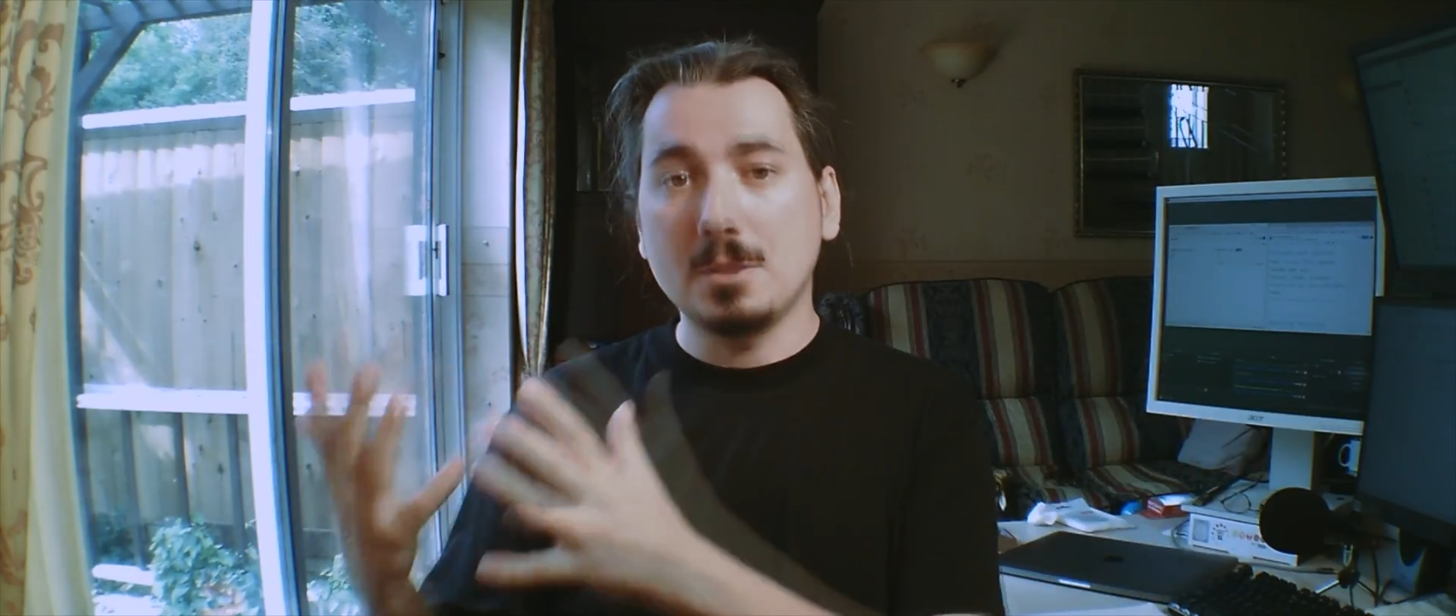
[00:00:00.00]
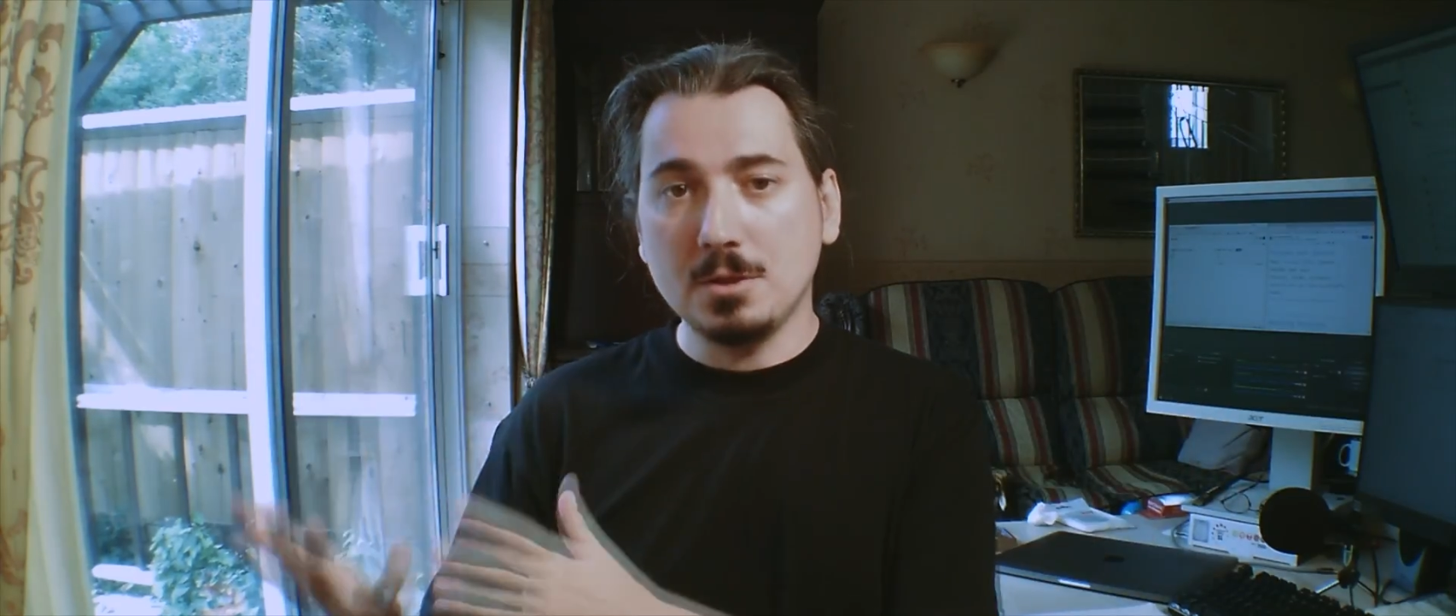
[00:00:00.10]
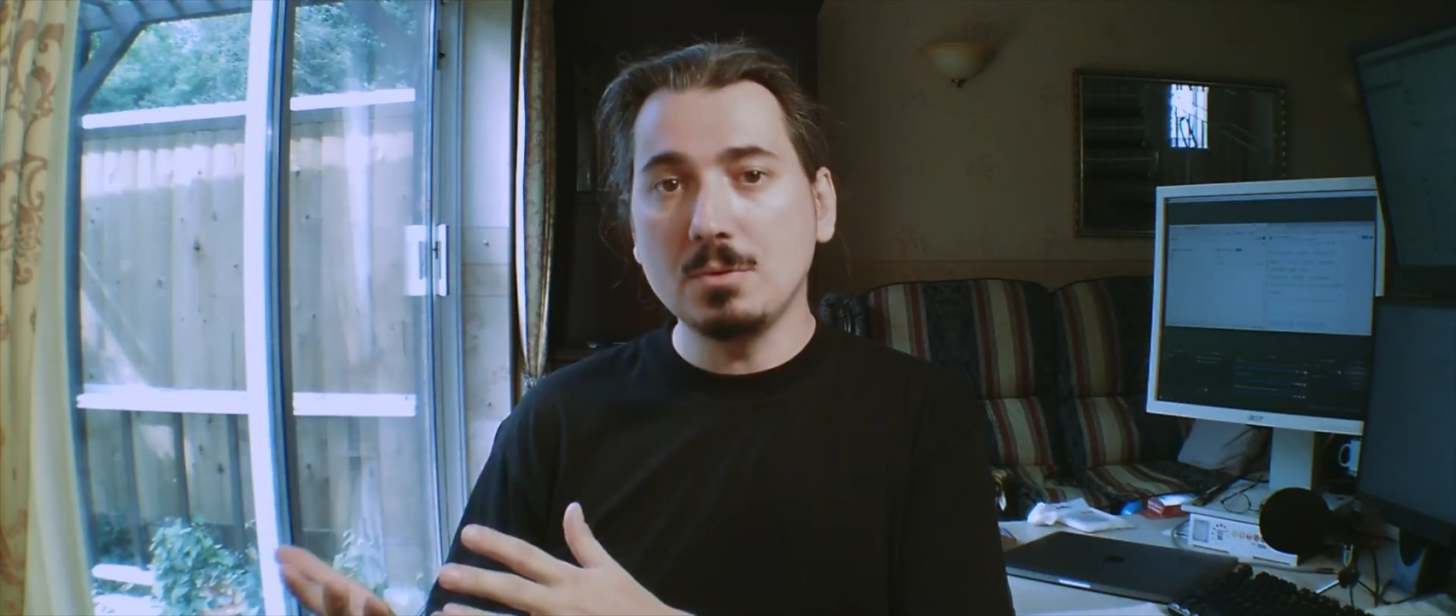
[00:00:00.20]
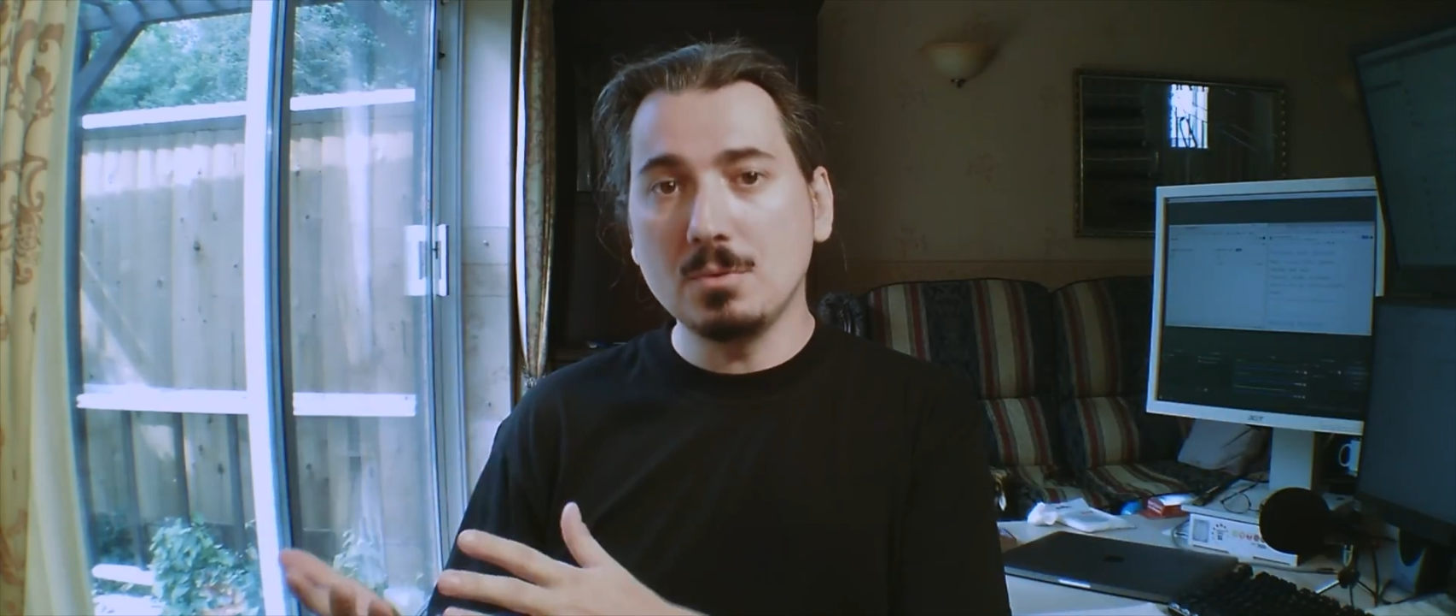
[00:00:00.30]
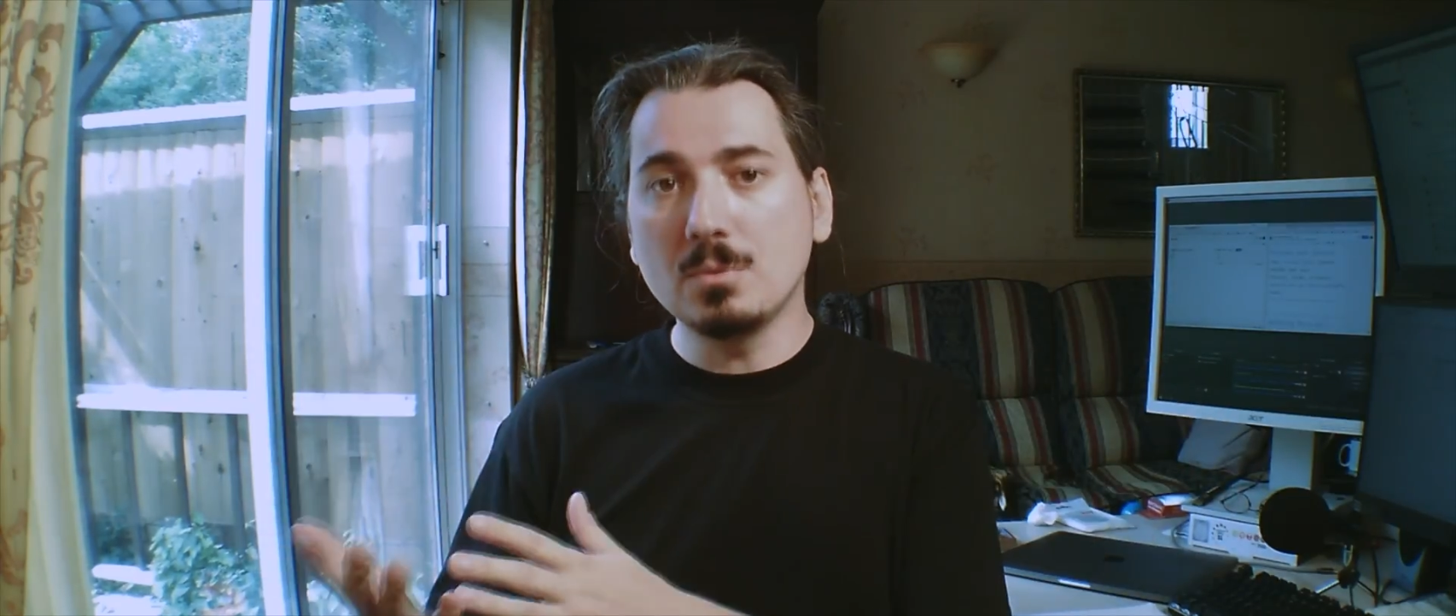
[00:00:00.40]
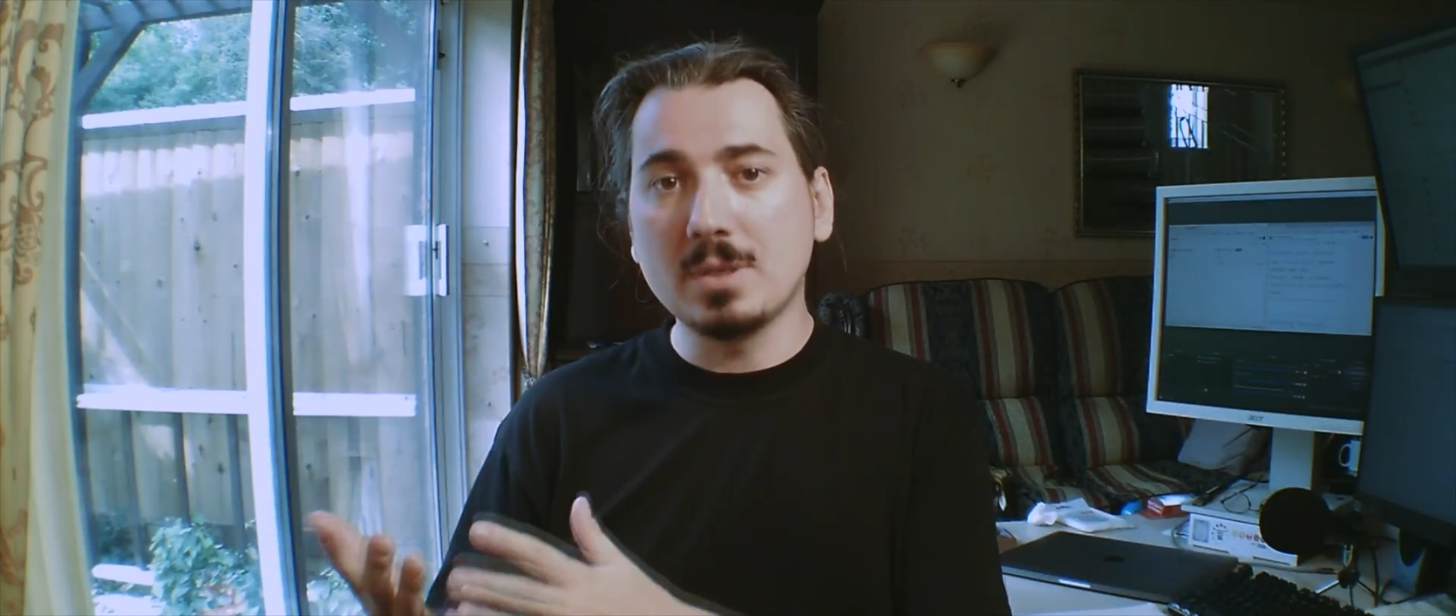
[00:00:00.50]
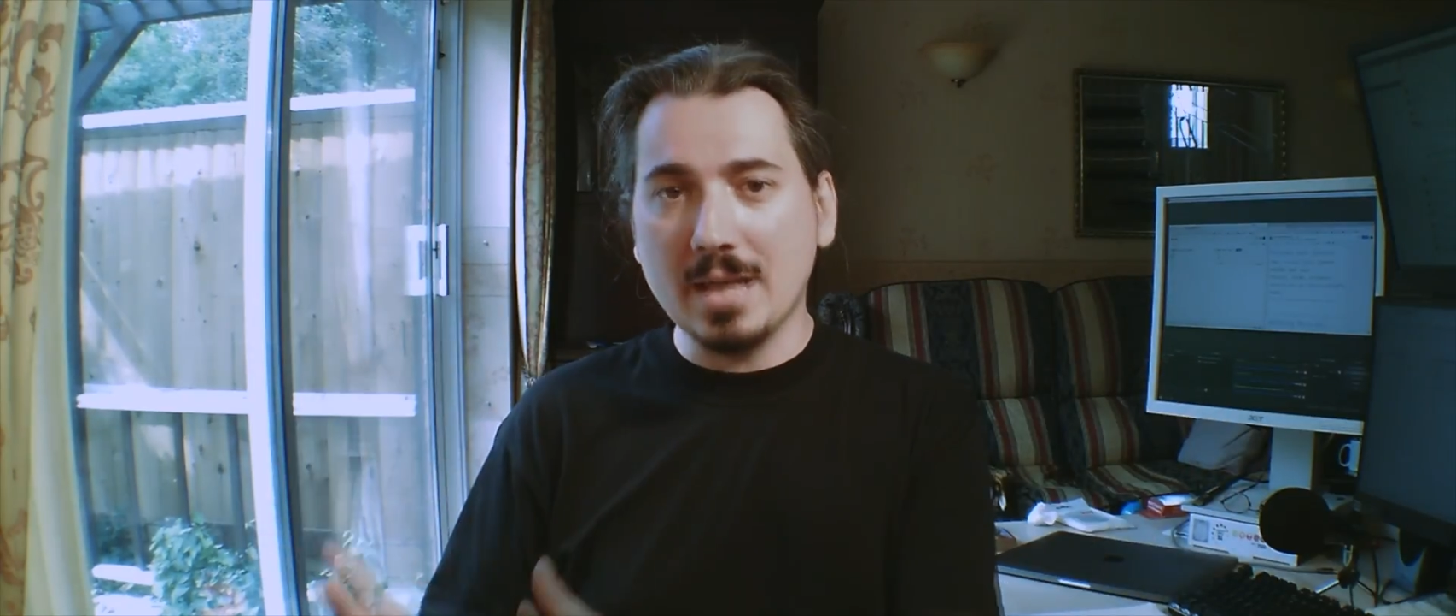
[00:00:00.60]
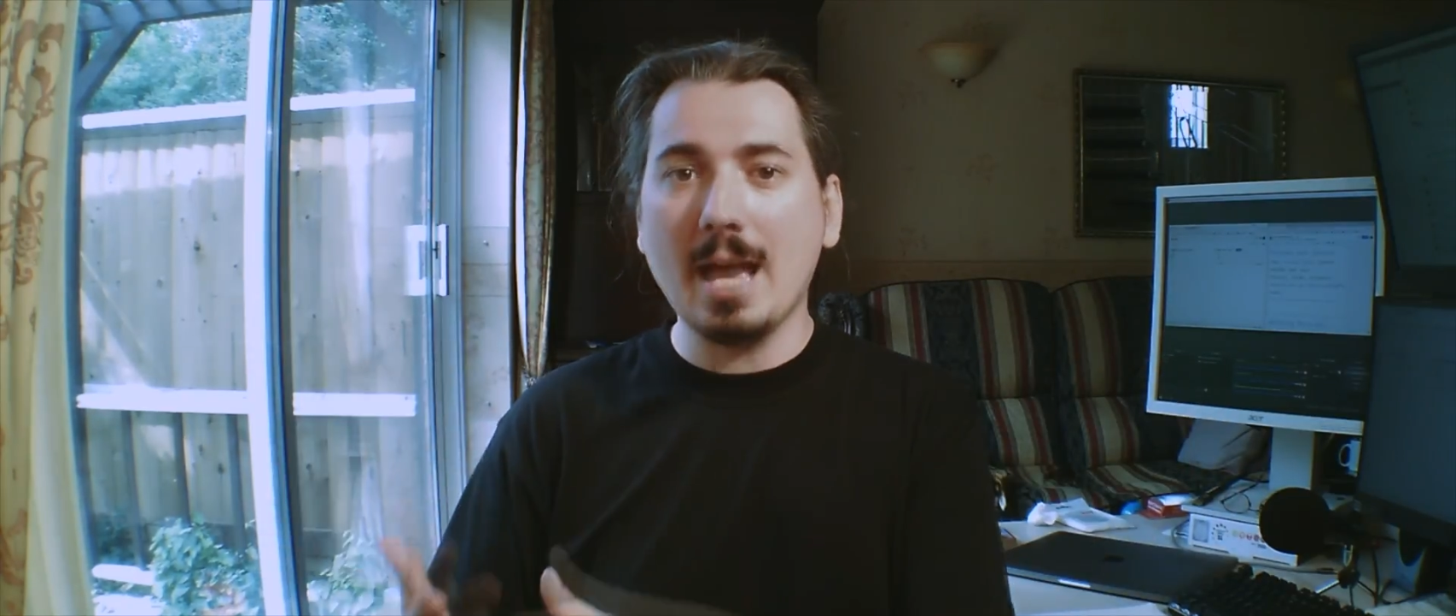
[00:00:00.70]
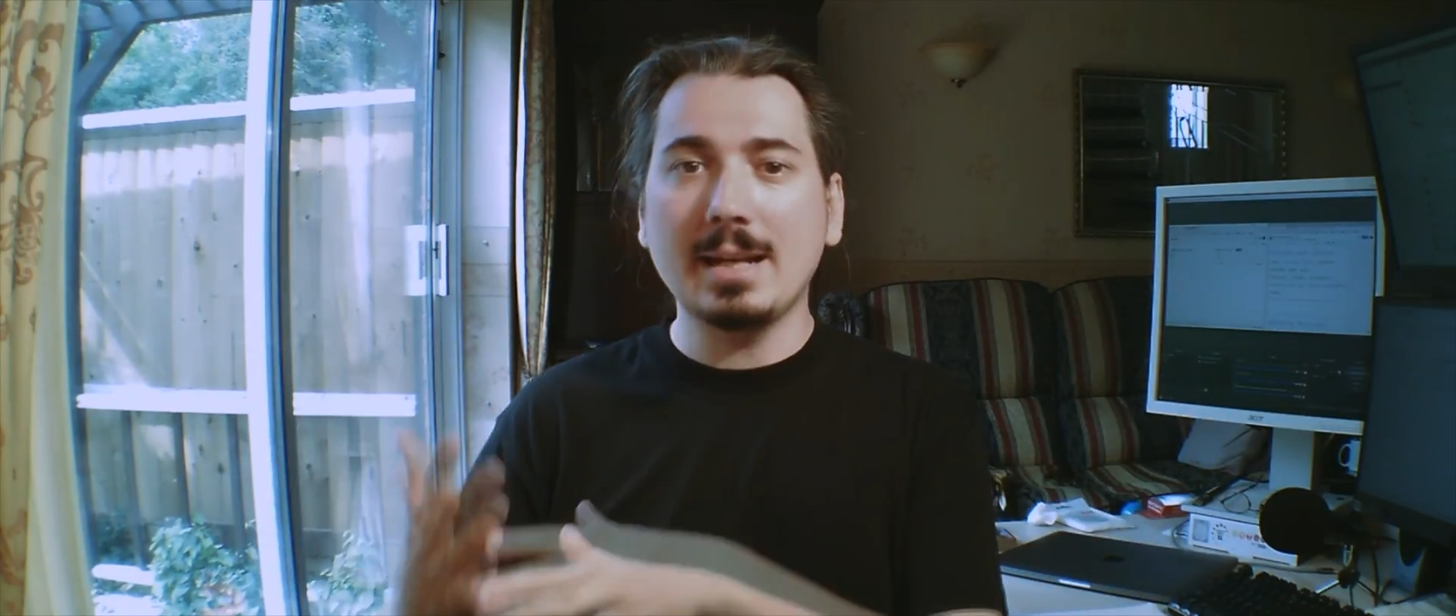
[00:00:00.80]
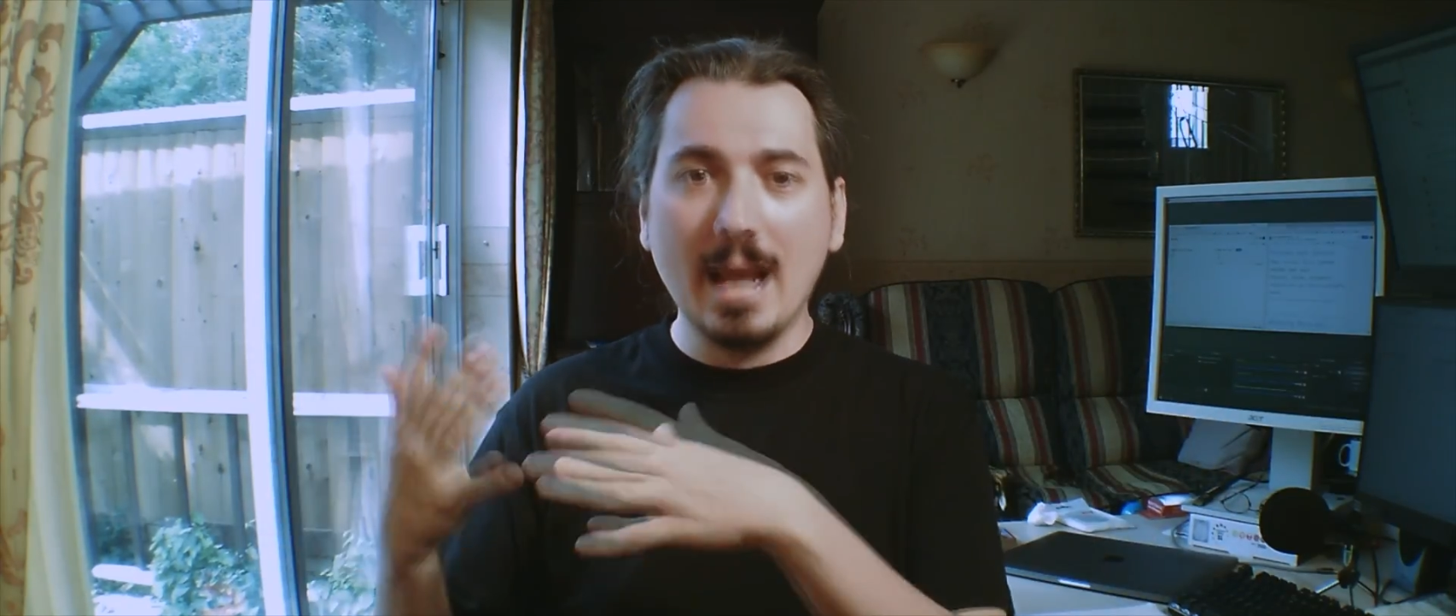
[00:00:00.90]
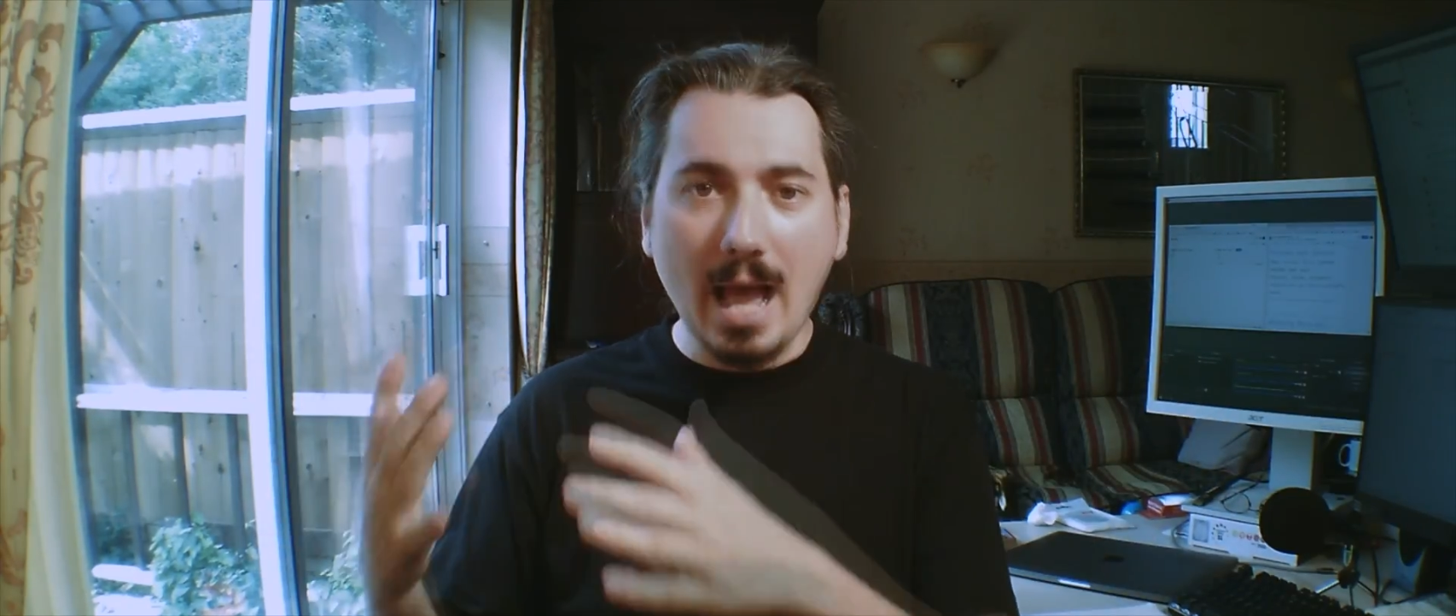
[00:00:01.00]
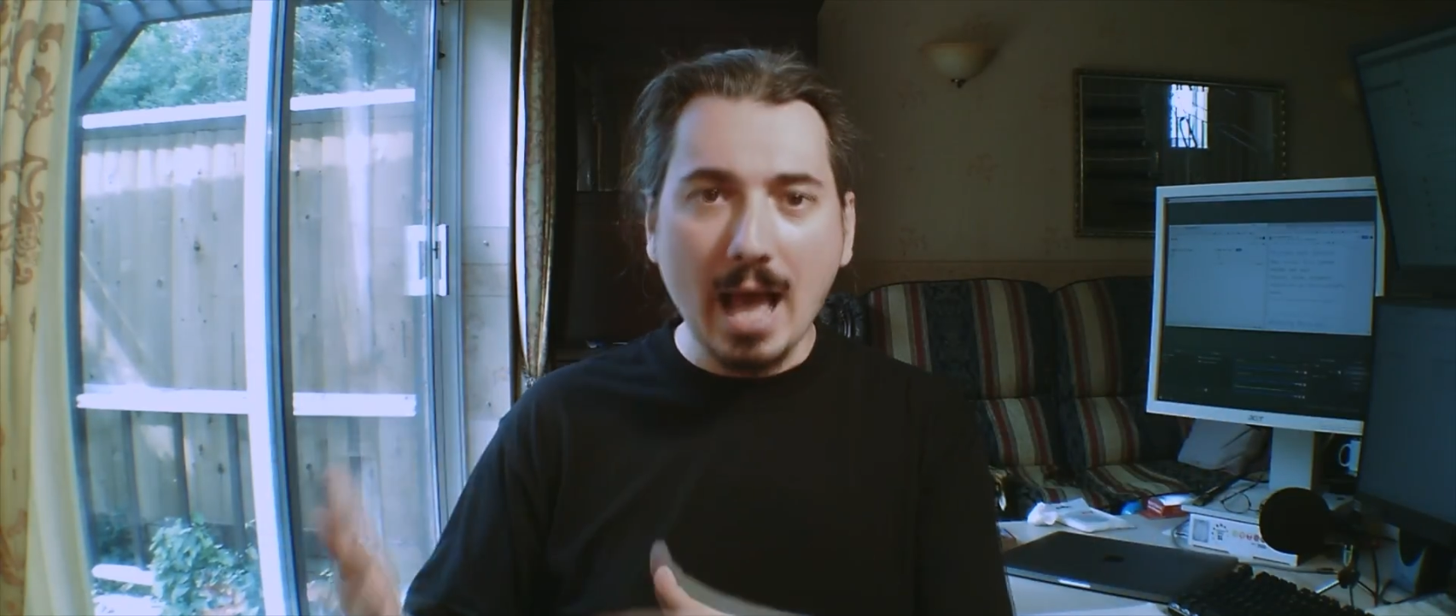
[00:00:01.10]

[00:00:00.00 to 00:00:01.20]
you can